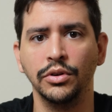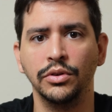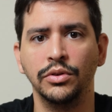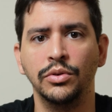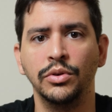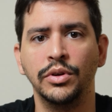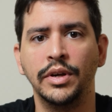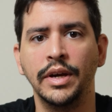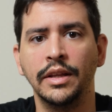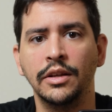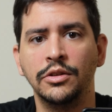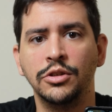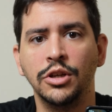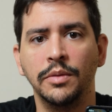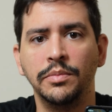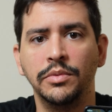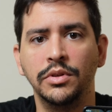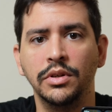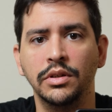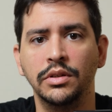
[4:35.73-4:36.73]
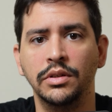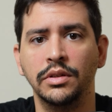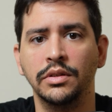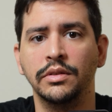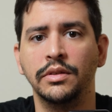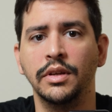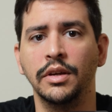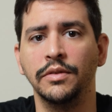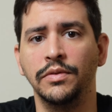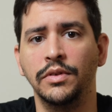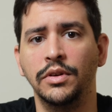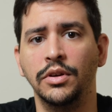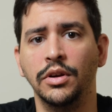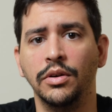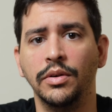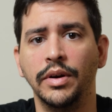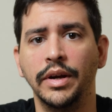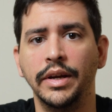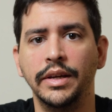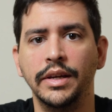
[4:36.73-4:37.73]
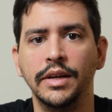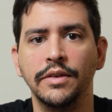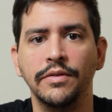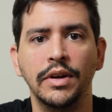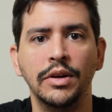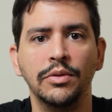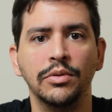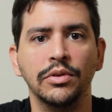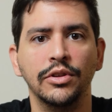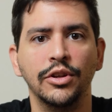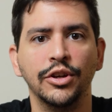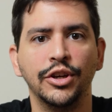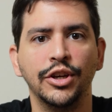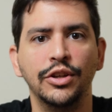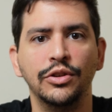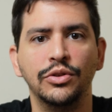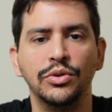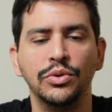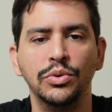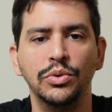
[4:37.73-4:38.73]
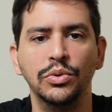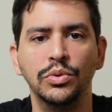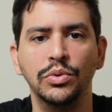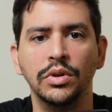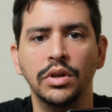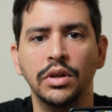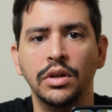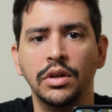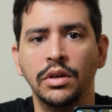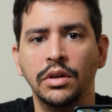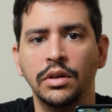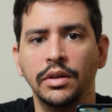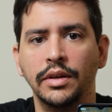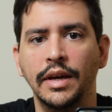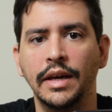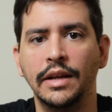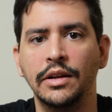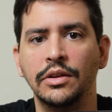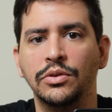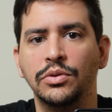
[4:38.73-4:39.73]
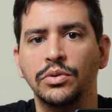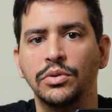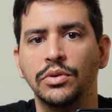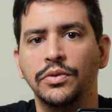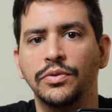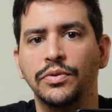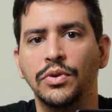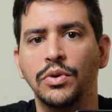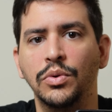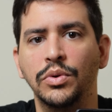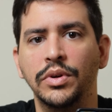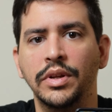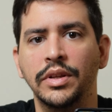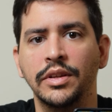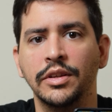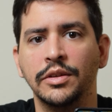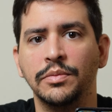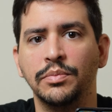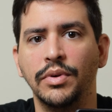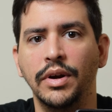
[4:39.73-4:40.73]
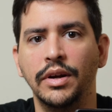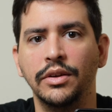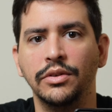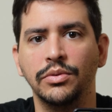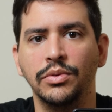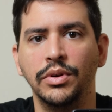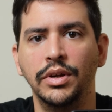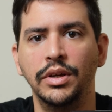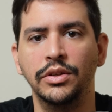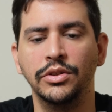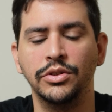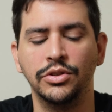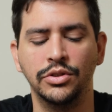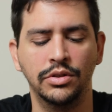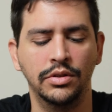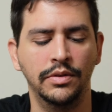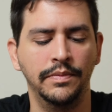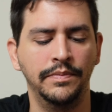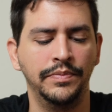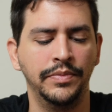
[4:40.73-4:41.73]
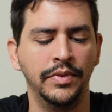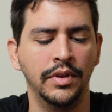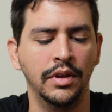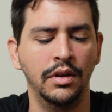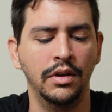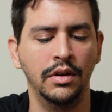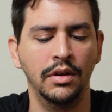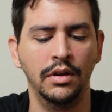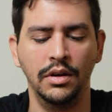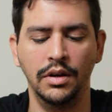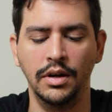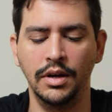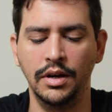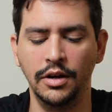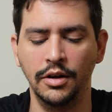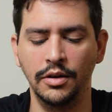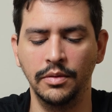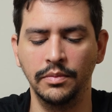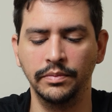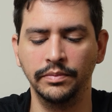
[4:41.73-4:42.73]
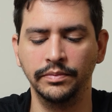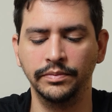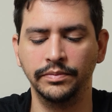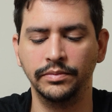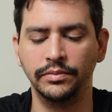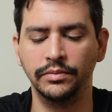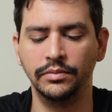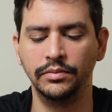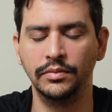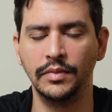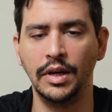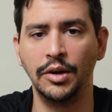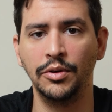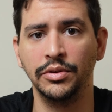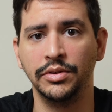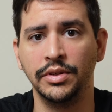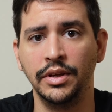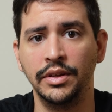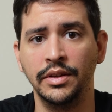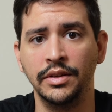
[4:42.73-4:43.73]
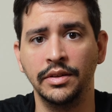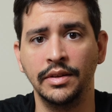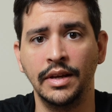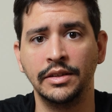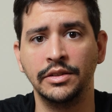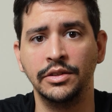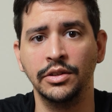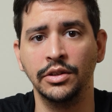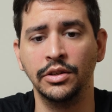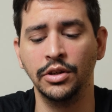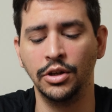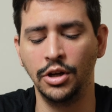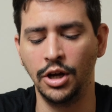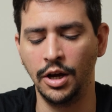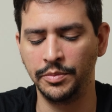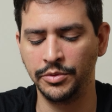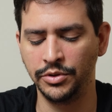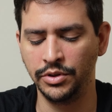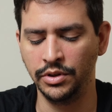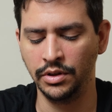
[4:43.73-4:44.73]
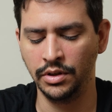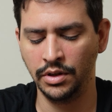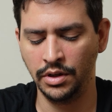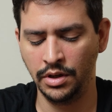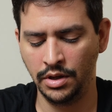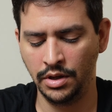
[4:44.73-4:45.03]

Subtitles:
to get the job done, is definitely all right. If anyone's looking to get into a phone in this price range, I would say this is actually a good option.